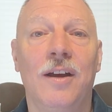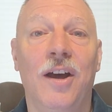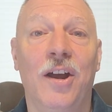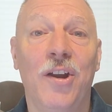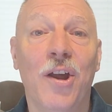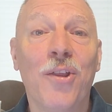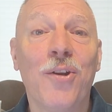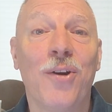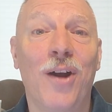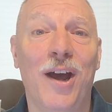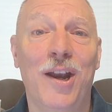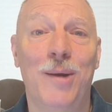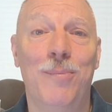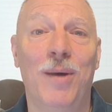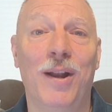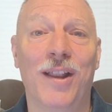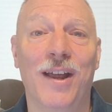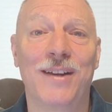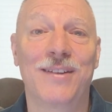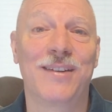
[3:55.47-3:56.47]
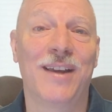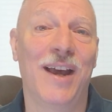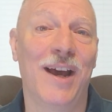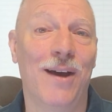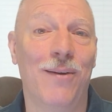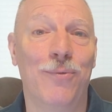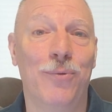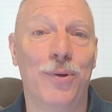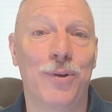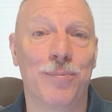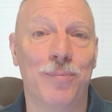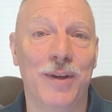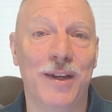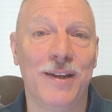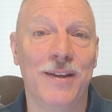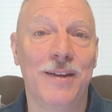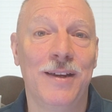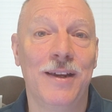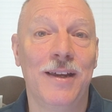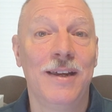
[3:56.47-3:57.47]
Another item I like to have with
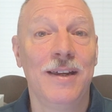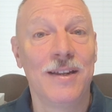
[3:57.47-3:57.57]
me